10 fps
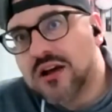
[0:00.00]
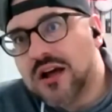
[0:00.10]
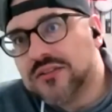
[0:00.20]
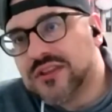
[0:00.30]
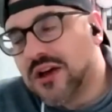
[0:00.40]

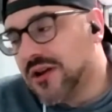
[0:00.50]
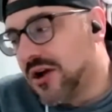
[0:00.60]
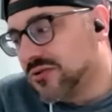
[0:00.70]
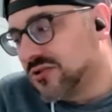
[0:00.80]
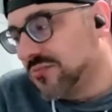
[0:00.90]
uh, that
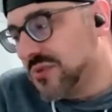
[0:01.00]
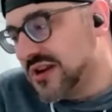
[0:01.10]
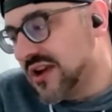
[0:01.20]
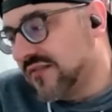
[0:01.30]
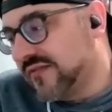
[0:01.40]
Outturn
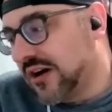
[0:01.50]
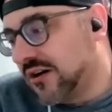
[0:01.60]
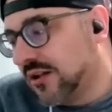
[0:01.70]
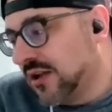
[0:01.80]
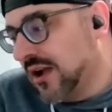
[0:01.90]
PDF
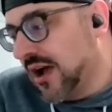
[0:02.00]
file,